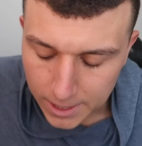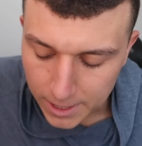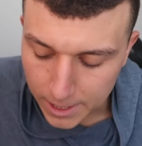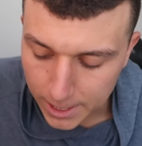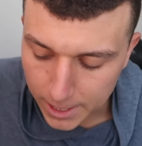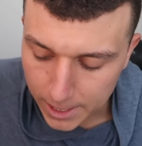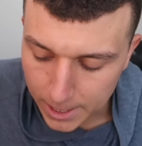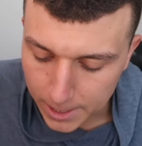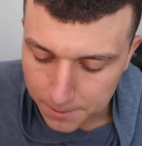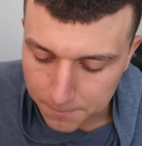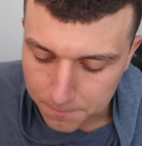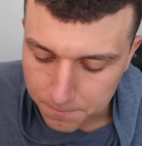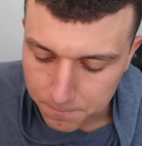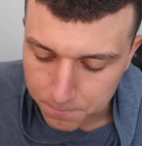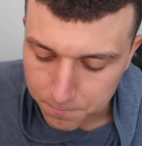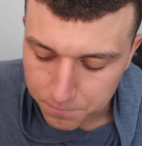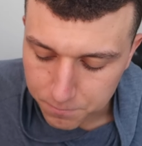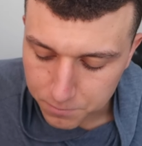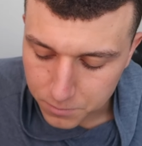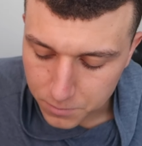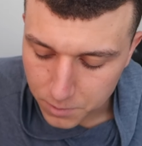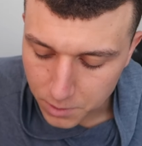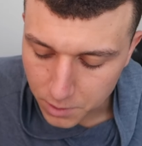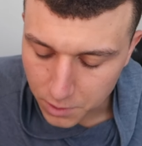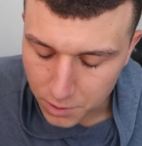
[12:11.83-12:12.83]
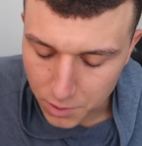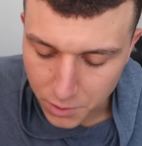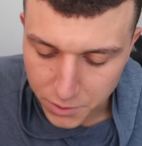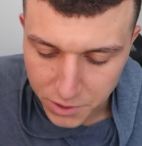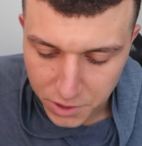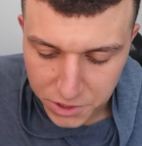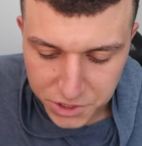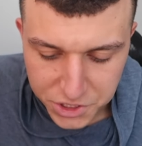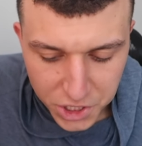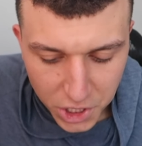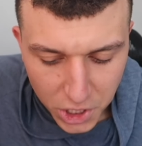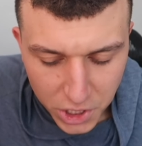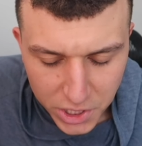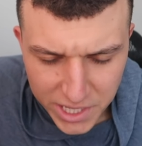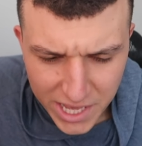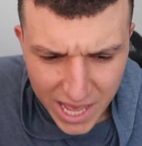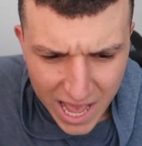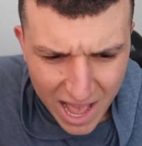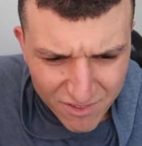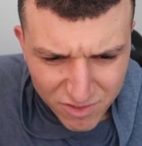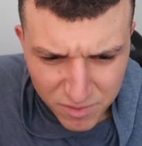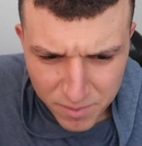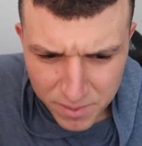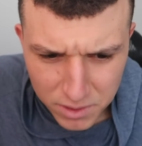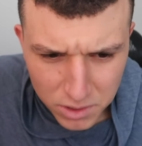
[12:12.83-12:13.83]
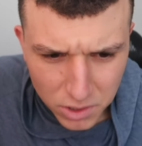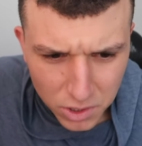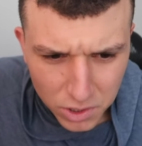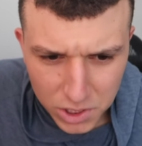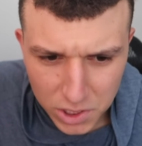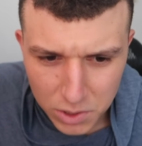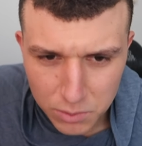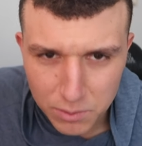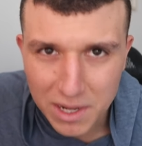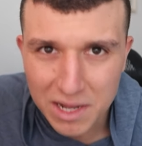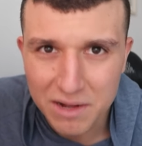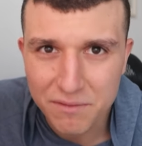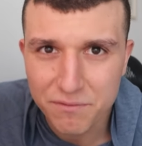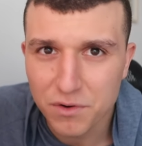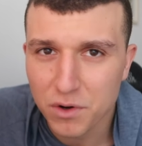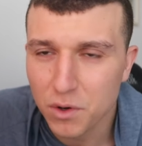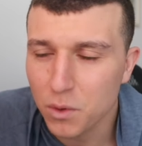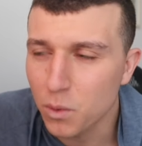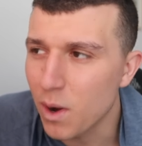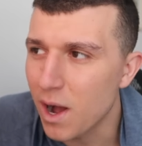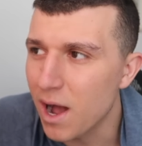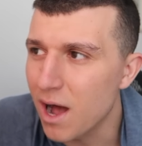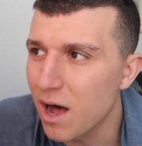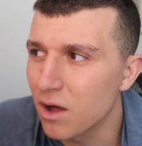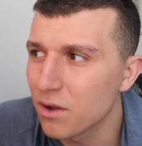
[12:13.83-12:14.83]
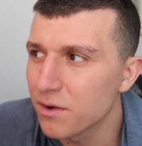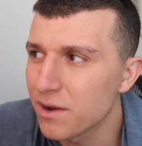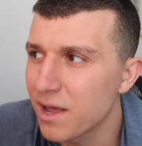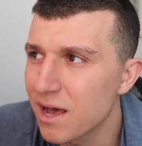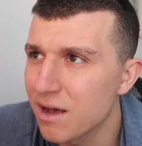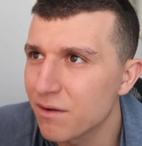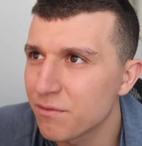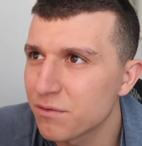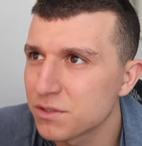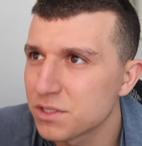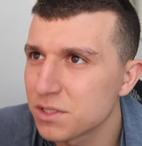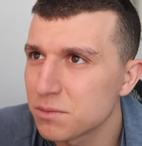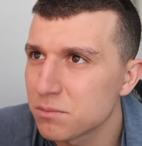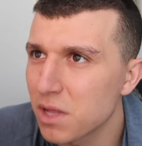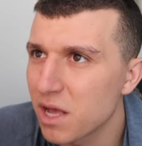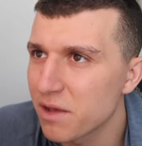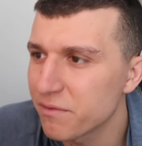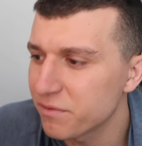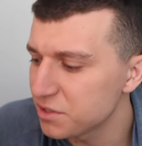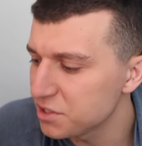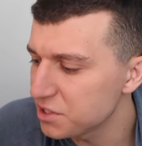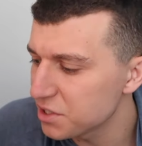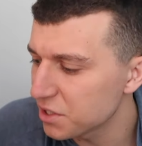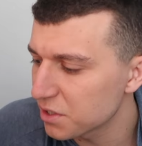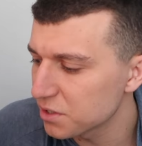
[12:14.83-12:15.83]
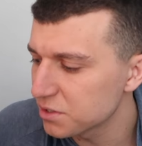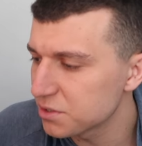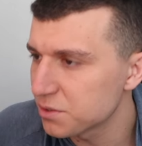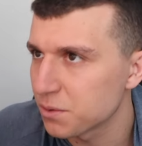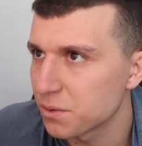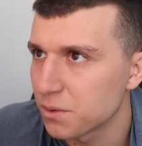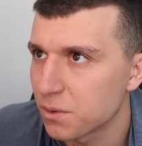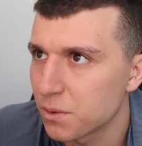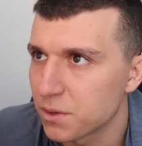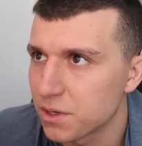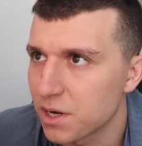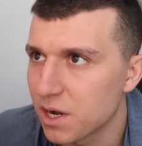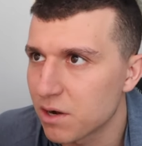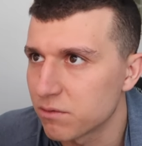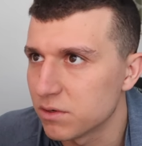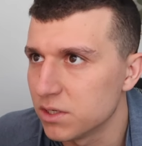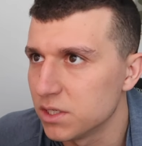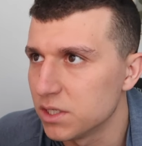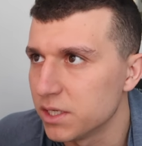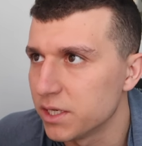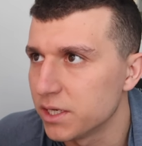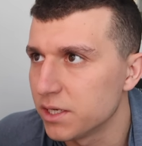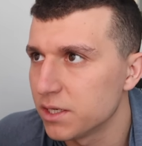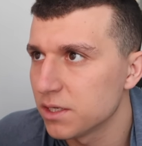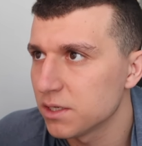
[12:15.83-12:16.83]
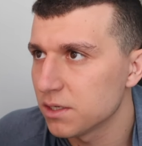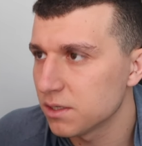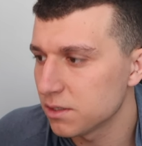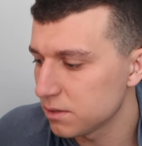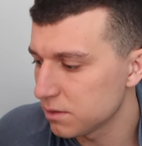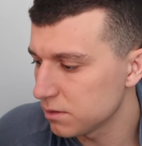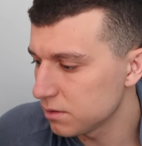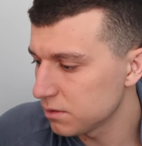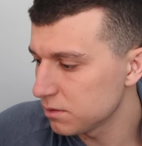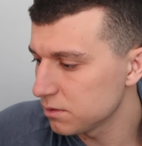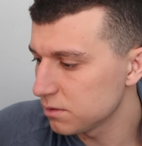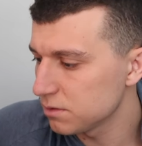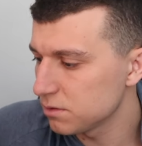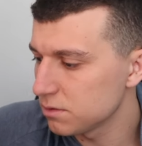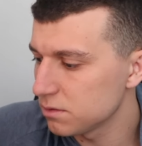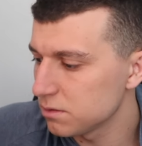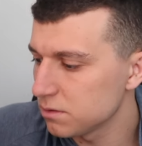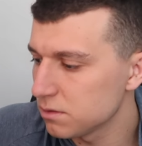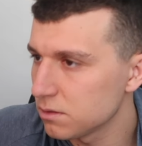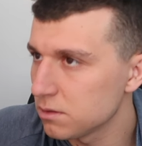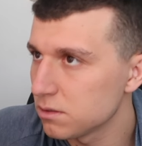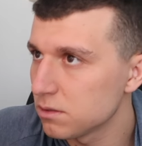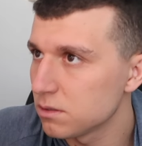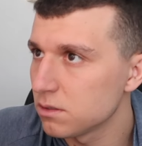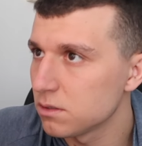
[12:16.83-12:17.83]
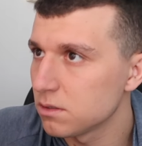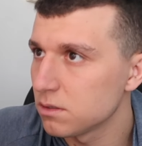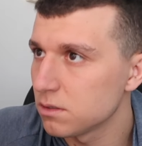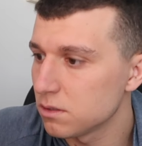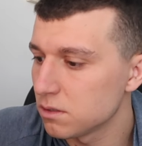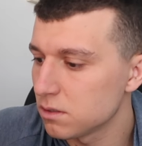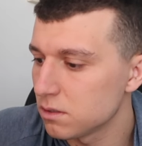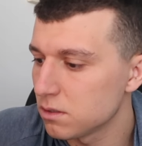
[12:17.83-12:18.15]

um, you know, your journey, have you been looking around for a while now for some life insurance, or, or not really? No, no. Well, listen, man, i